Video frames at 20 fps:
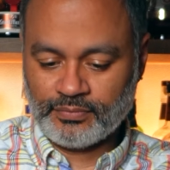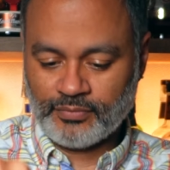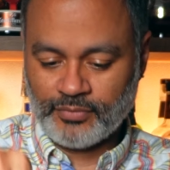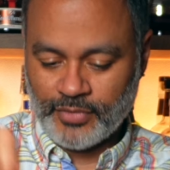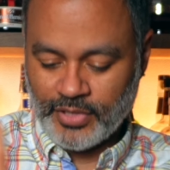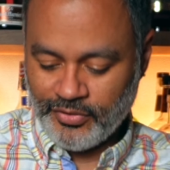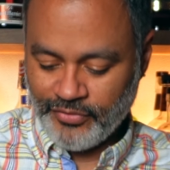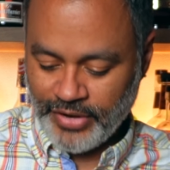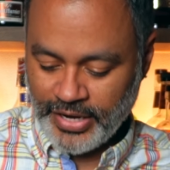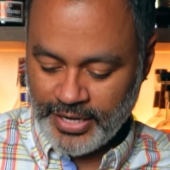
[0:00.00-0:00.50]

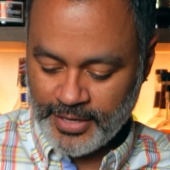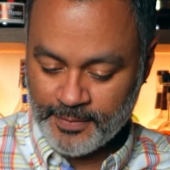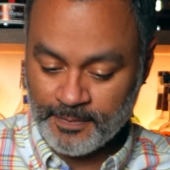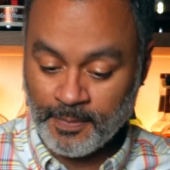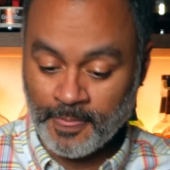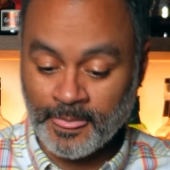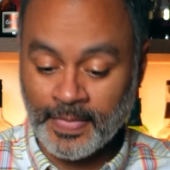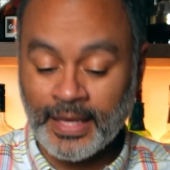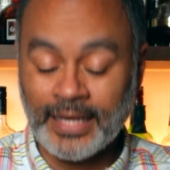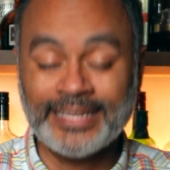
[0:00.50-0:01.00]
All right.
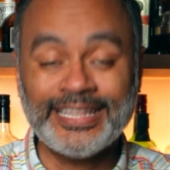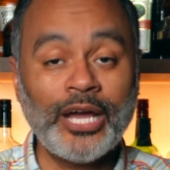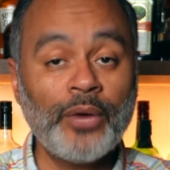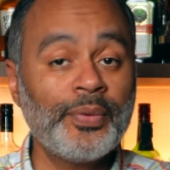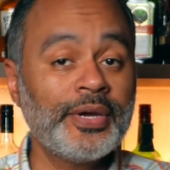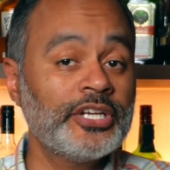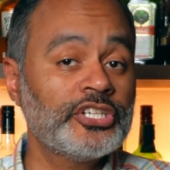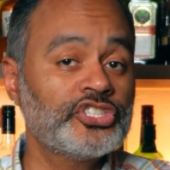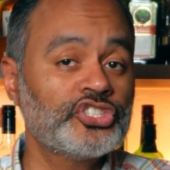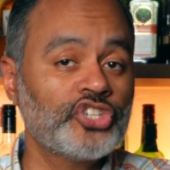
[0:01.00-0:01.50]
Then
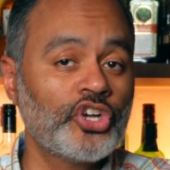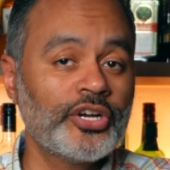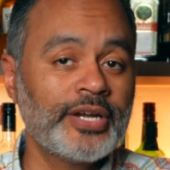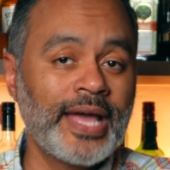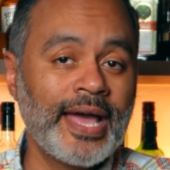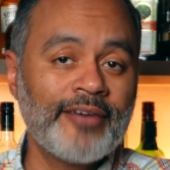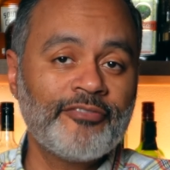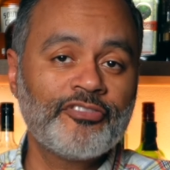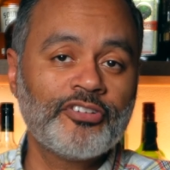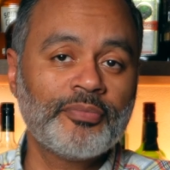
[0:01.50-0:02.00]
we're gonna stir
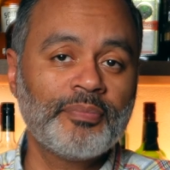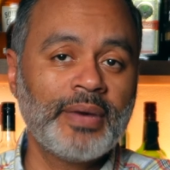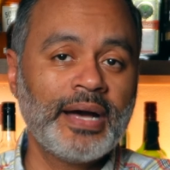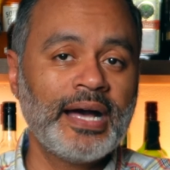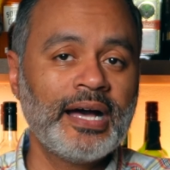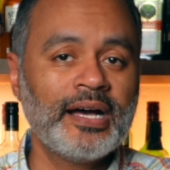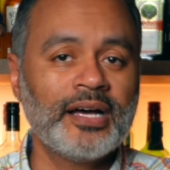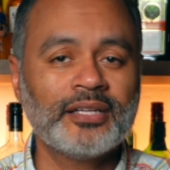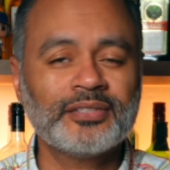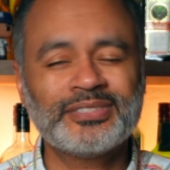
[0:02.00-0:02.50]
that for
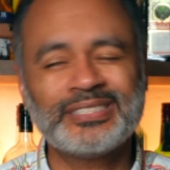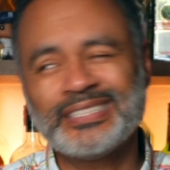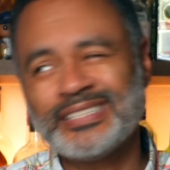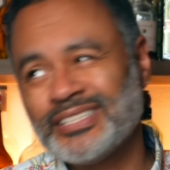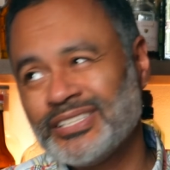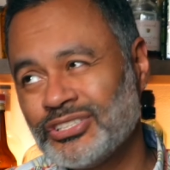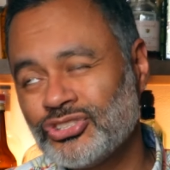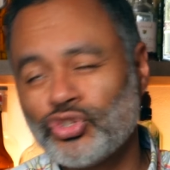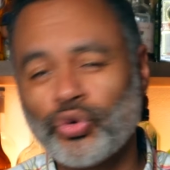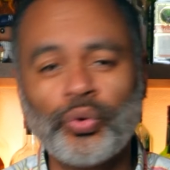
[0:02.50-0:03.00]
about
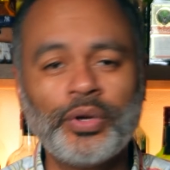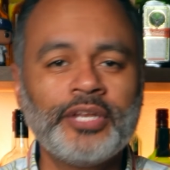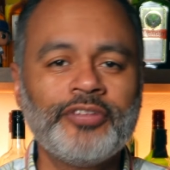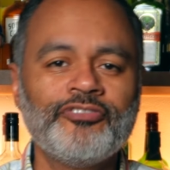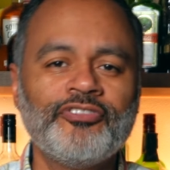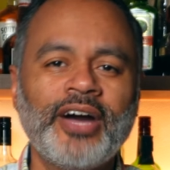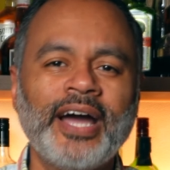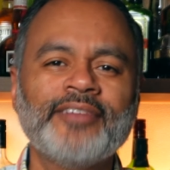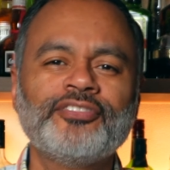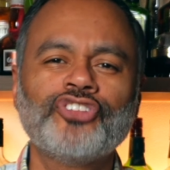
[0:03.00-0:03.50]

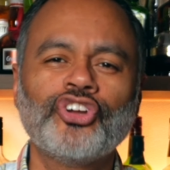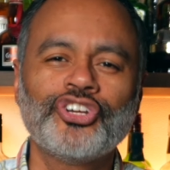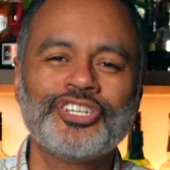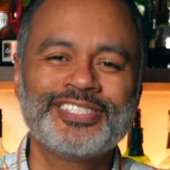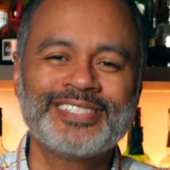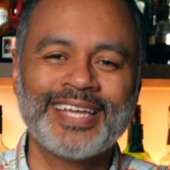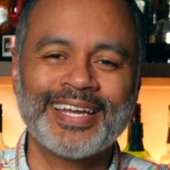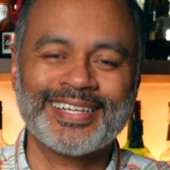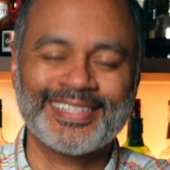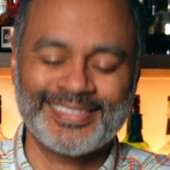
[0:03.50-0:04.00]
25-30
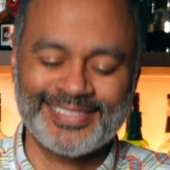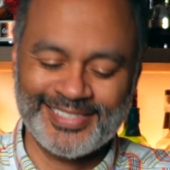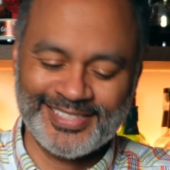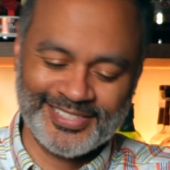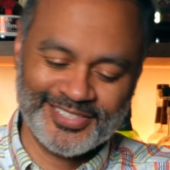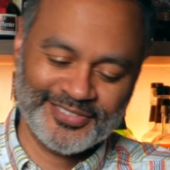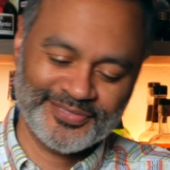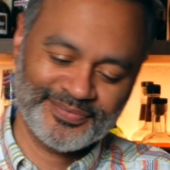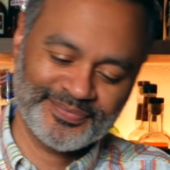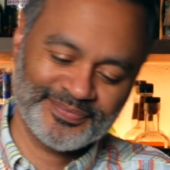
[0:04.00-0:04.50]
seconds.